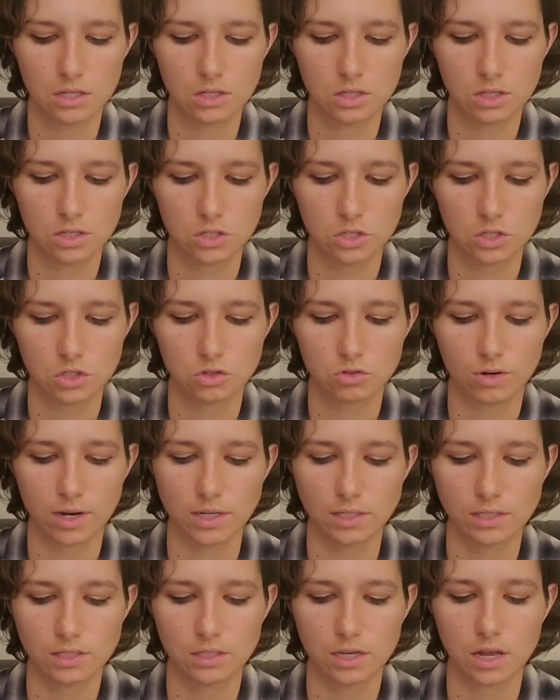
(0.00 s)
the
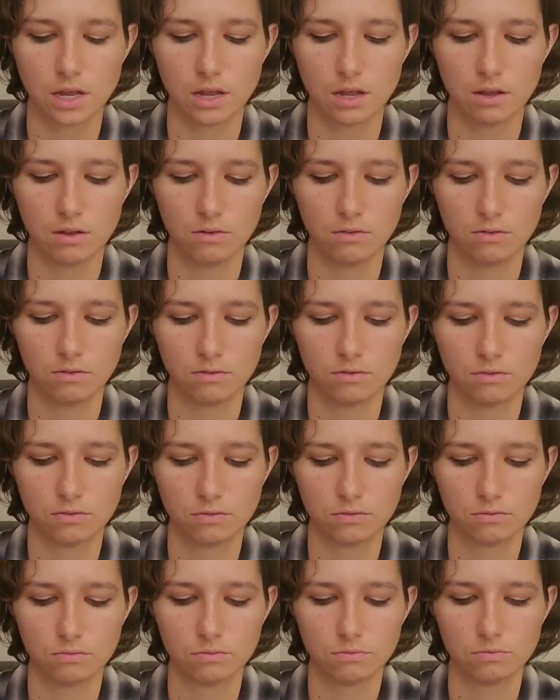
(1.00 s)
stress of
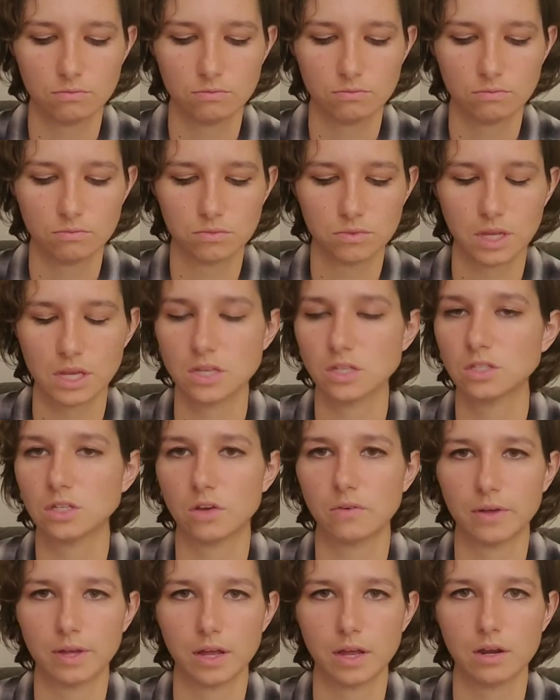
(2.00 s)
things
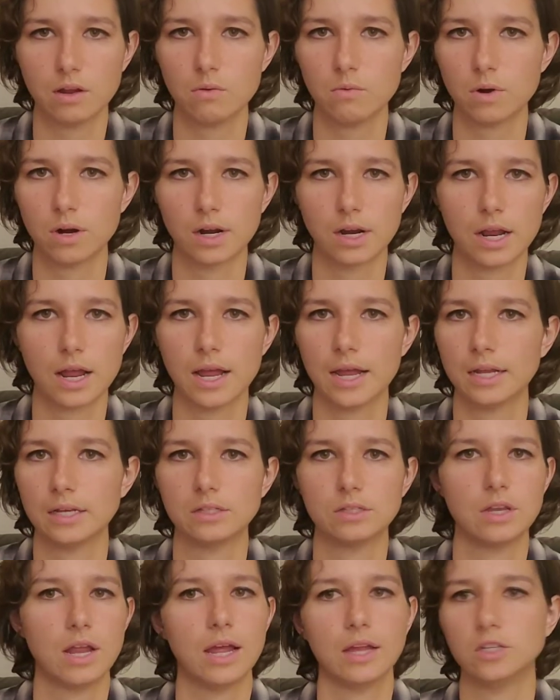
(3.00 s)
going on at work,
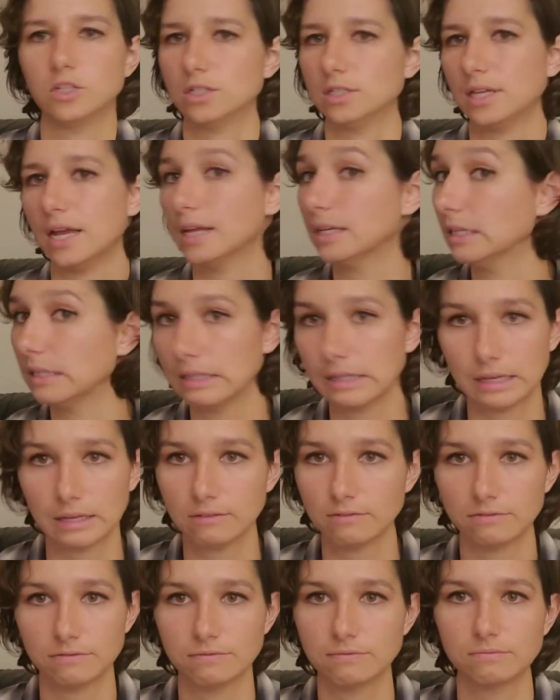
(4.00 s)
I just had to
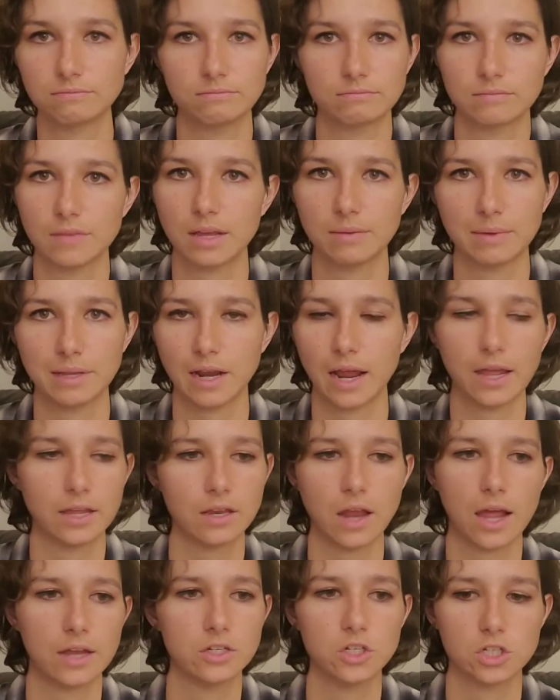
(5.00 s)
leave. I mean,
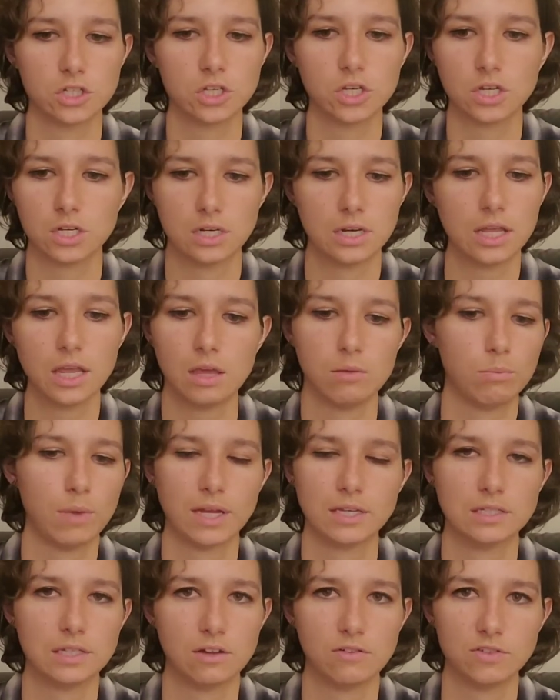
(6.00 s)
I just couldn't keep
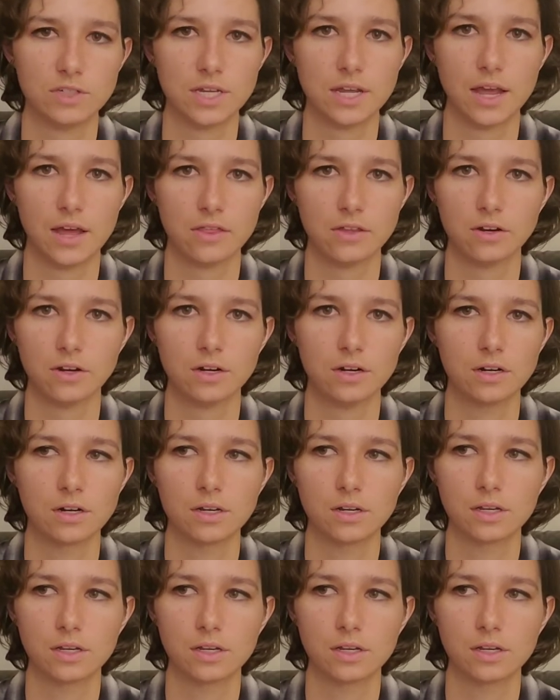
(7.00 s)
myself together.